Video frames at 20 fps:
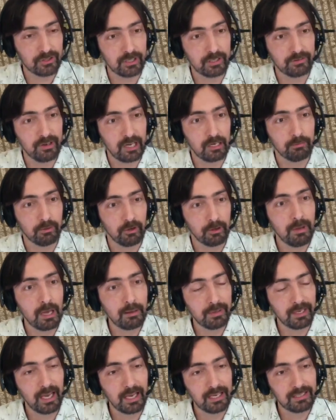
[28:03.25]
available. It may be
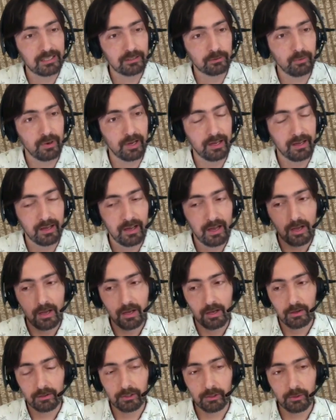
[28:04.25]
cases where
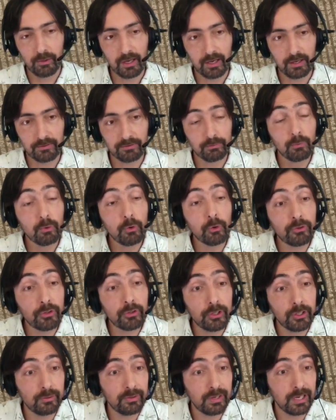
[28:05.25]
you have more than
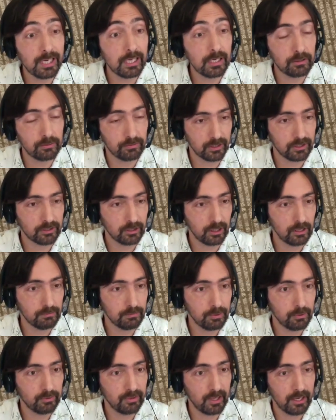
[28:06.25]
you need, for
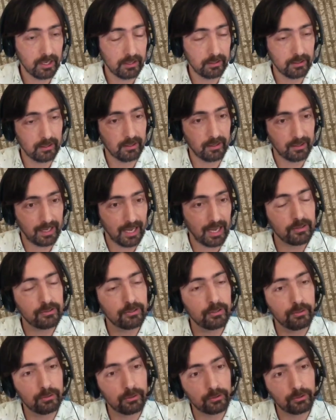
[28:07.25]
example, that, like as
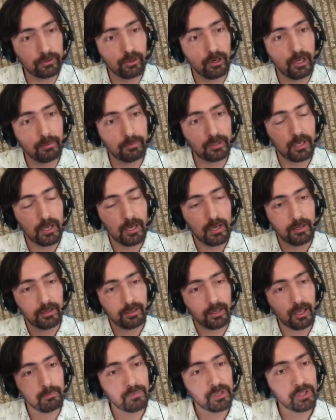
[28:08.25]
you described,
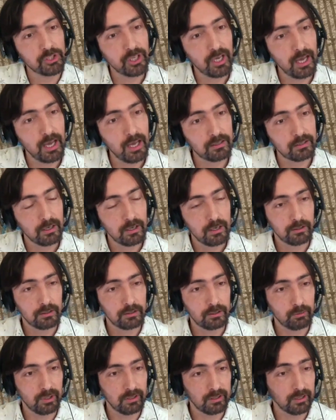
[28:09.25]
can be shared
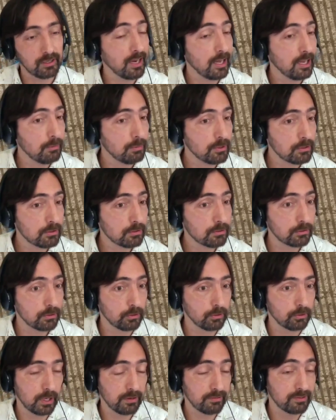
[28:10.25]
to either neighbors
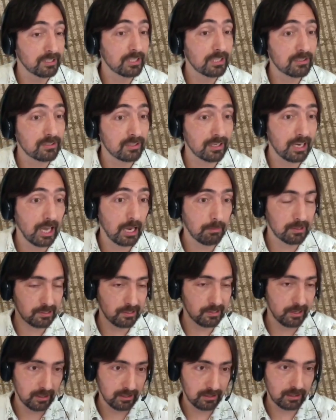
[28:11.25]
or even distant neighbors,
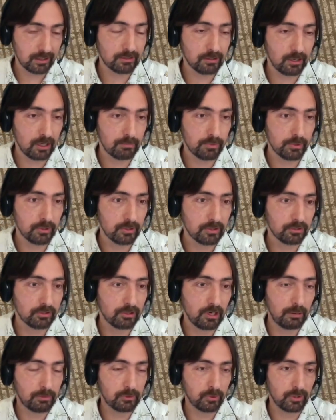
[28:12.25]
like the example you
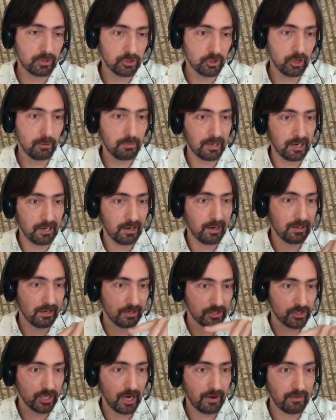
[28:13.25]
described between Germany and Ireland,
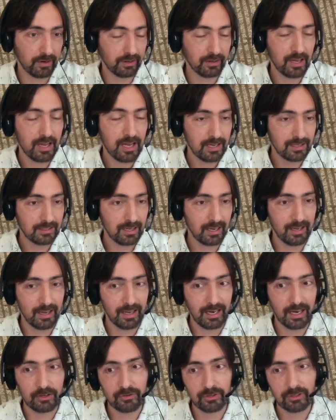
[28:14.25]
sharing
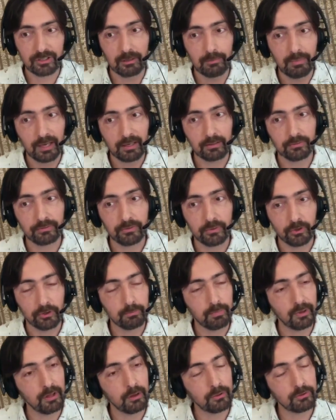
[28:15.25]
electricity back and forth.
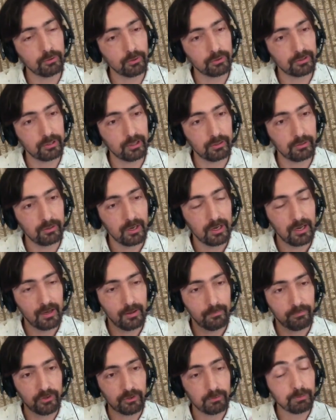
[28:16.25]
But there's also
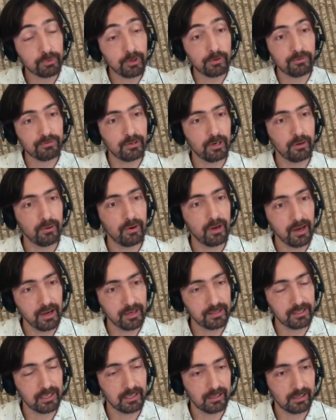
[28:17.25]
this profile
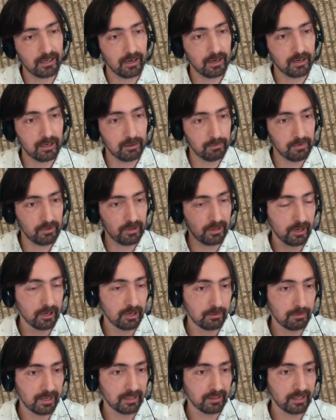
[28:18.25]
idea, the
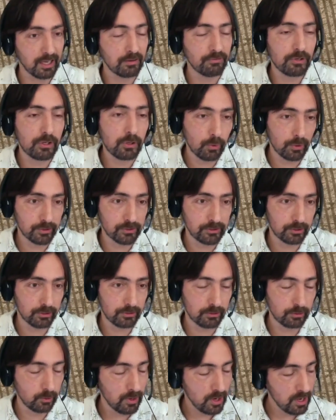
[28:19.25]
idea being that if you want
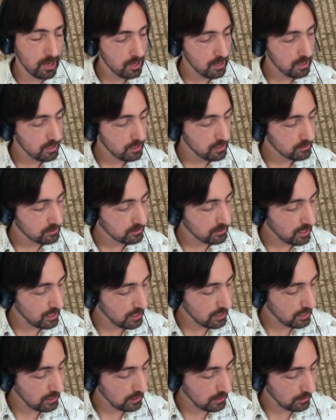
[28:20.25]
to,
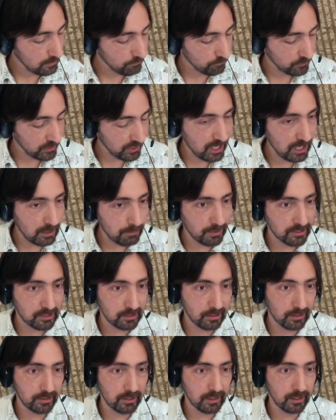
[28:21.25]
say, keep a
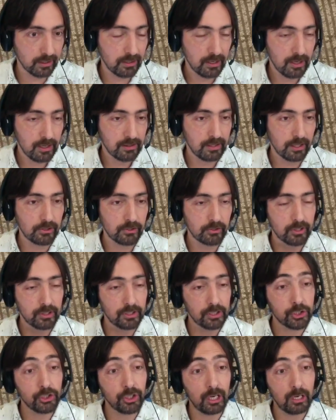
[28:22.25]
target, then you're going
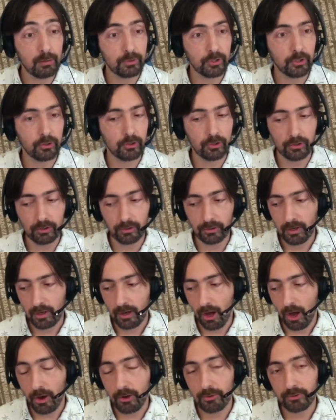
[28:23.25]
to shape your
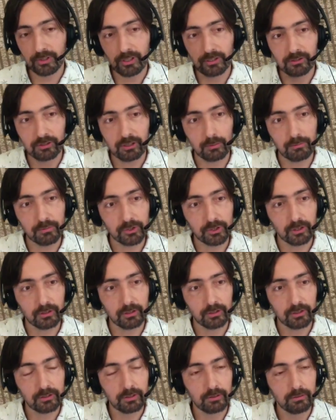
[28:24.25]
own
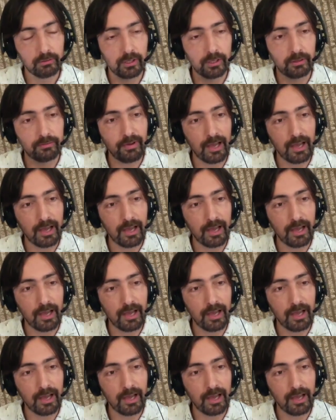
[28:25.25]
consumption to the